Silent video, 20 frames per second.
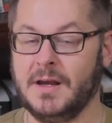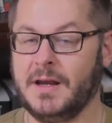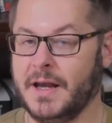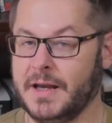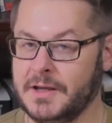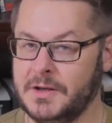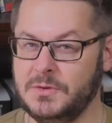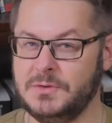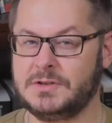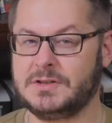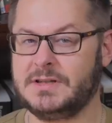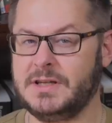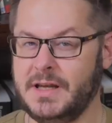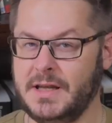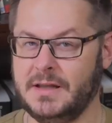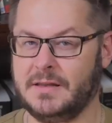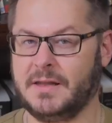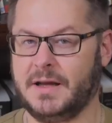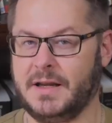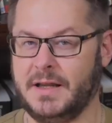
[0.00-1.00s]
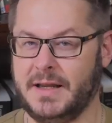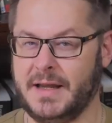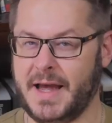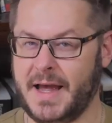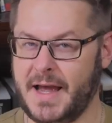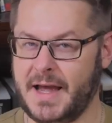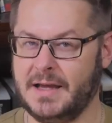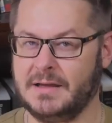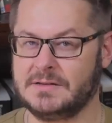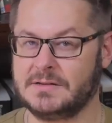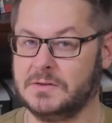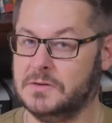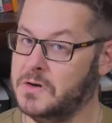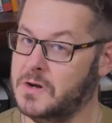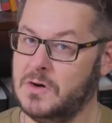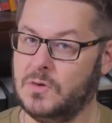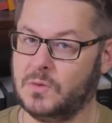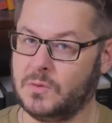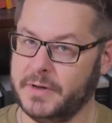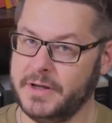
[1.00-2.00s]
and you see that he has
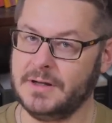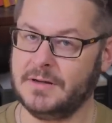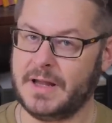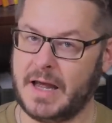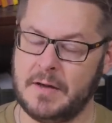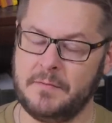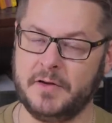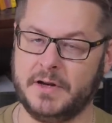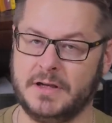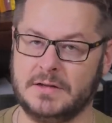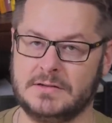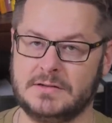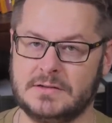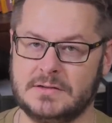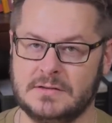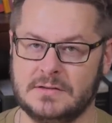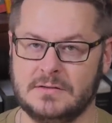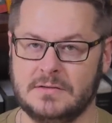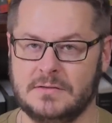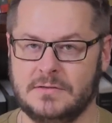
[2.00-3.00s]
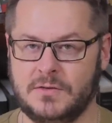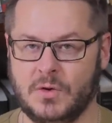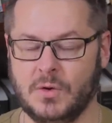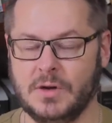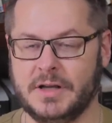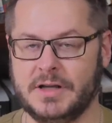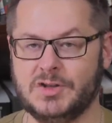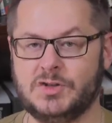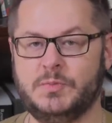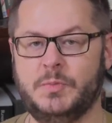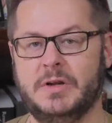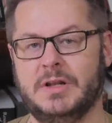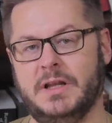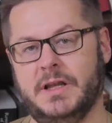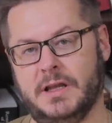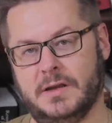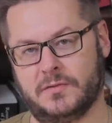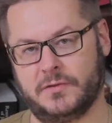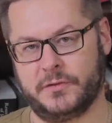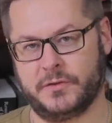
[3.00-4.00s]
no real evidence for his
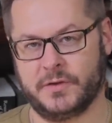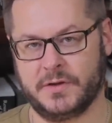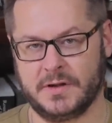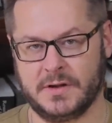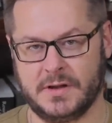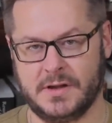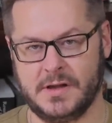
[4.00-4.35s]
belief,